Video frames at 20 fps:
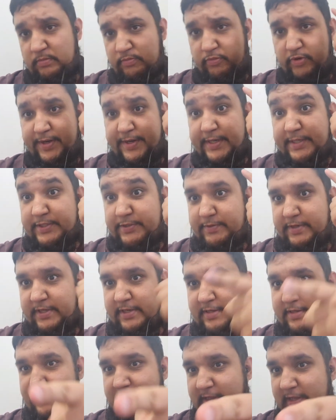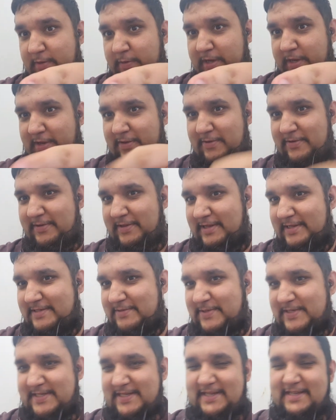Brain injury. There we go. That's
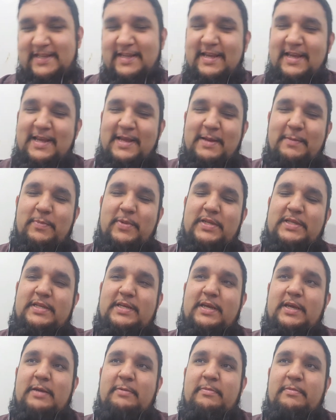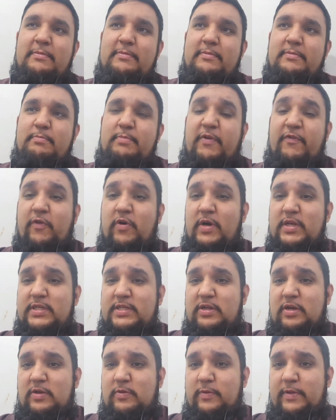what it's in. But before I
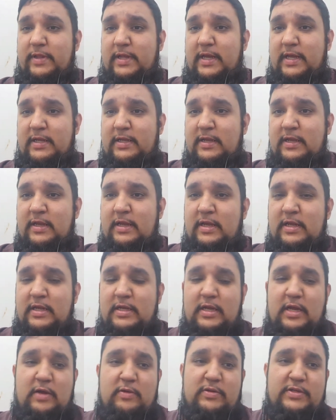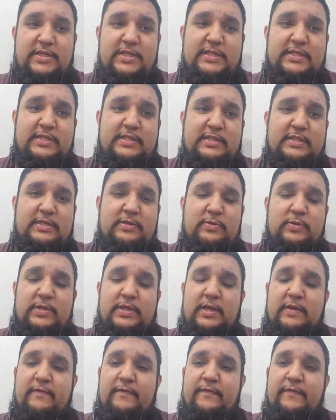start with that, I would just to
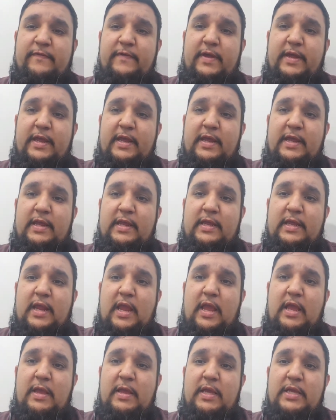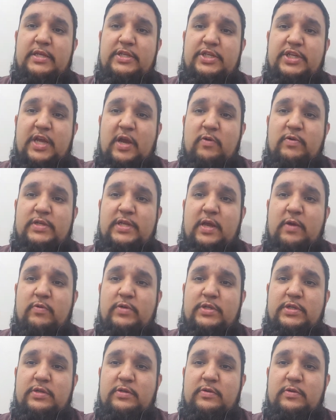give a shout
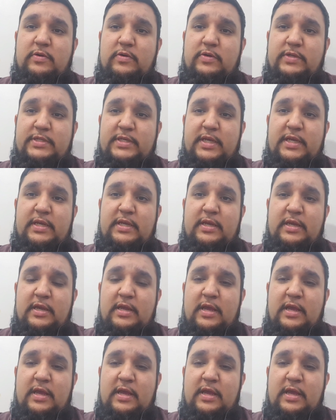out to Ussi